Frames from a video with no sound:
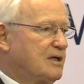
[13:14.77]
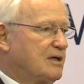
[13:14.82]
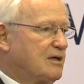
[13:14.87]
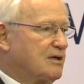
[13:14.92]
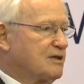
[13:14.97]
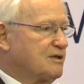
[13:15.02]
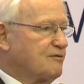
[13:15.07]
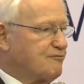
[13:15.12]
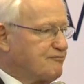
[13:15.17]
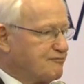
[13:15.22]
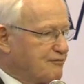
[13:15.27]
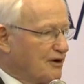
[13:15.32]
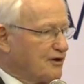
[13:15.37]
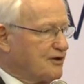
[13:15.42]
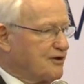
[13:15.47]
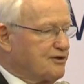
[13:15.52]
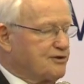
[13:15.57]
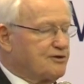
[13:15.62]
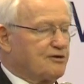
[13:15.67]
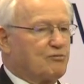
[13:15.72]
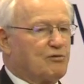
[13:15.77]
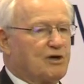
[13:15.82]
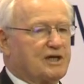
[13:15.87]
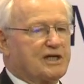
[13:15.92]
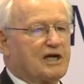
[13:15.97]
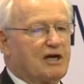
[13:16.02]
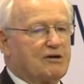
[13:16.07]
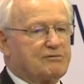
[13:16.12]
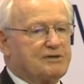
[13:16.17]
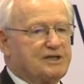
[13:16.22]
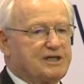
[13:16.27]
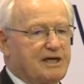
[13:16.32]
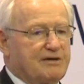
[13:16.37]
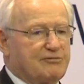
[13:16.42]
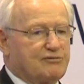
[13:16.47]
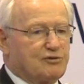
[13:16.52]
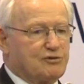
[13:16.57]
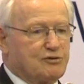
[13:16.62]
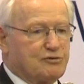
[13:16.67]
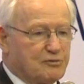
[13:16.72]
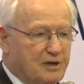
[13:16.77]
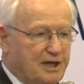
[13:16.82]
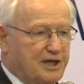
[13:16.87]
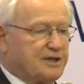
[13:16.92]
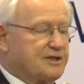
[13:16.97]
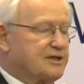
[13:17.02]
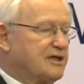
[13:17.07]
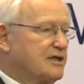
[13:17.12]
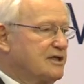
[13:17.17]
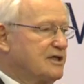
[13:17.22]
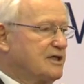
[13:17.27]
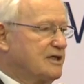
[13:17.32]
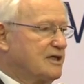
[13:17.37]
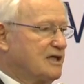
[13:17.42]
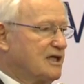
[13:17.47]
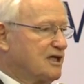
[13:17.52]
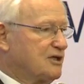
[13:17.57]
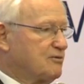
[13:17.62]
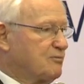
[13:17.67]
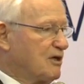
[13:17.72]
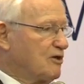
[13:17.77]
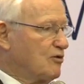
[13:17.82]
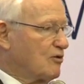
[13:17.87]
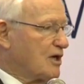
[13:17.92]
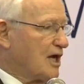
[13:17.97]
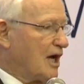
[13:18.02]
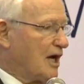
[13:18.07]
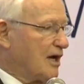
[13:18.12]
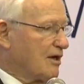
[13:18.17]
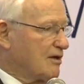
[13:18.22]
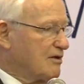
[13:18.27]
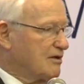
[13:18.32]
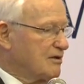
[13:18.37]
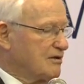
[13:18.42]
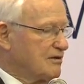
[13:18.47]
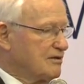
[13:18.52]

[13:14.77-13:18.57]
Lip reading: on the focus of what countries have to address as we look out.